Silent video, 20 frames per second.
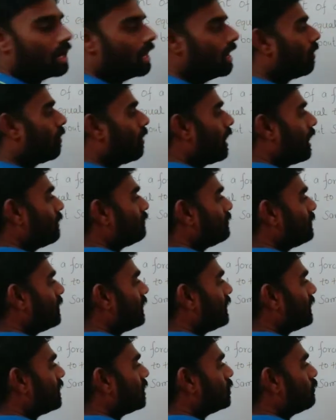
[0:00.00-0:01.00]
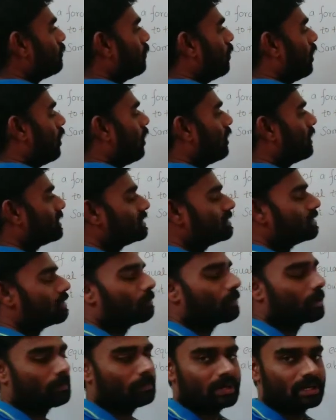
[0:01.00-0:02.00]
now I am taking small r is the
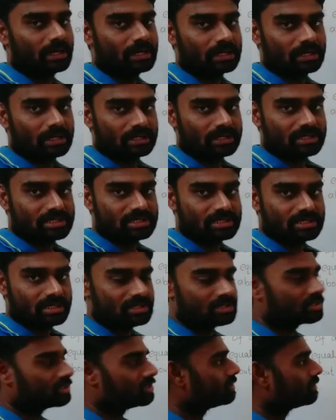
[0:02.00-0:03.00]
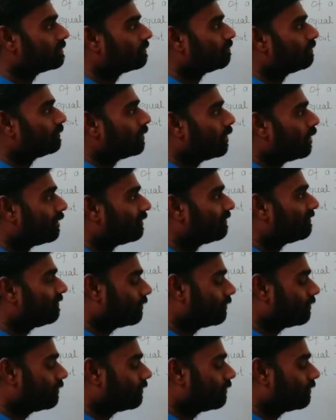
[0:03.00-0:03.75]
perpendicular distance of